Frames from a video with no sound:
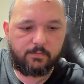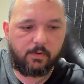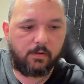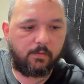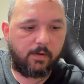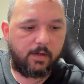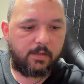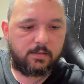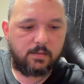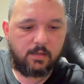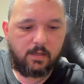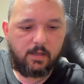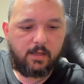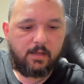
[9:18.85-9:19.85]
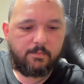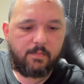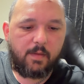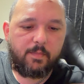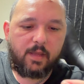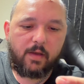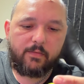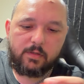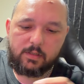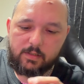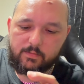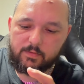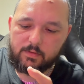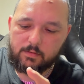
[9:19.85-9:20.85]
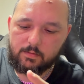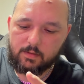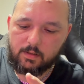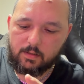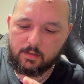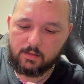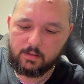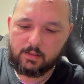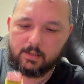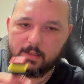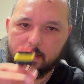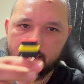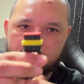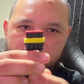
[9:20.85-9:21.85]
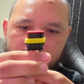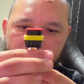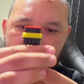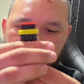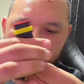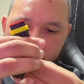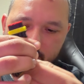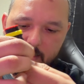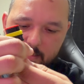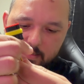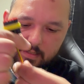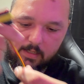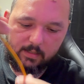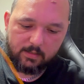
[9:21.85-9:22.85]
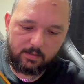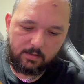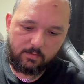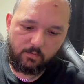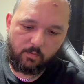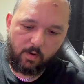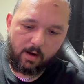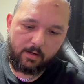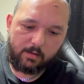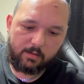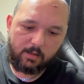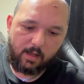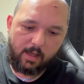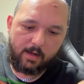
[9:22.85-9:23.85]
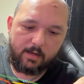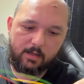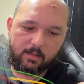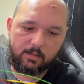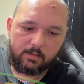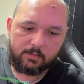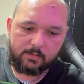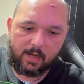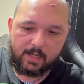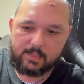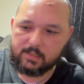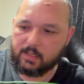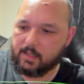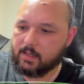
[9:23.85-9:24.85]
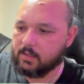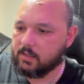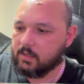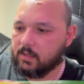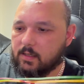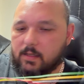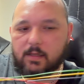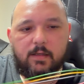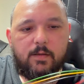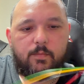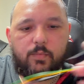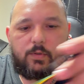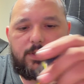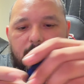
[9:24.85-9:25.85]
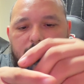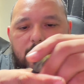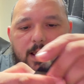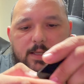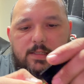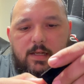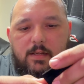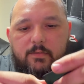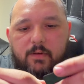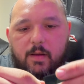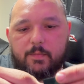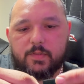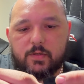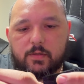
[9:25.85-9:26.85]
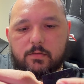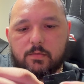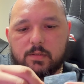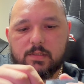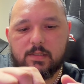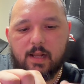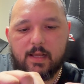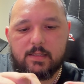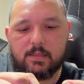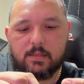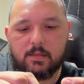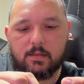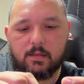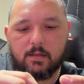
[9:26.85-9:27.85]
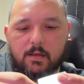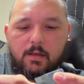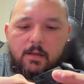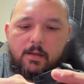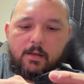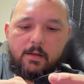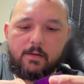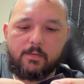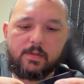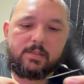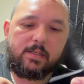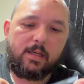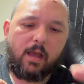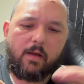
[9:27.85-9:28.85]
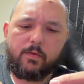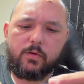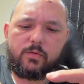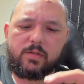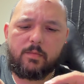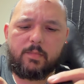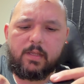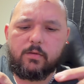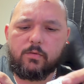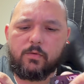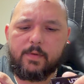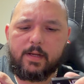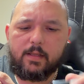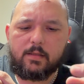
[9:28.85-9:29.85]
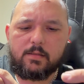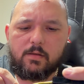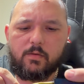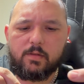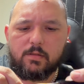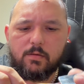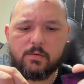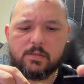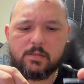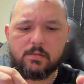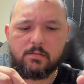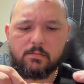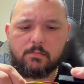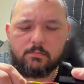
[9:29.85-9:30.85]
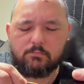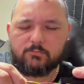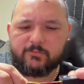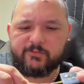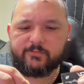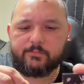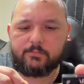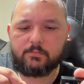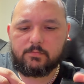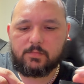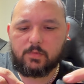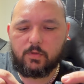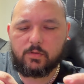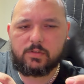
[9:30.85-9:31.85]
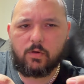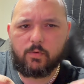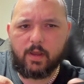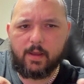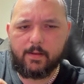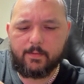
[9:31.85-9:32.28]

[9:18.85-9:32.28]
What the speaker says: 4 wires. Maybe I will even deepen this and wire and nicely put that nicely in wrap so it looks nice. We'll see. I will do something cool with it so it looks okay.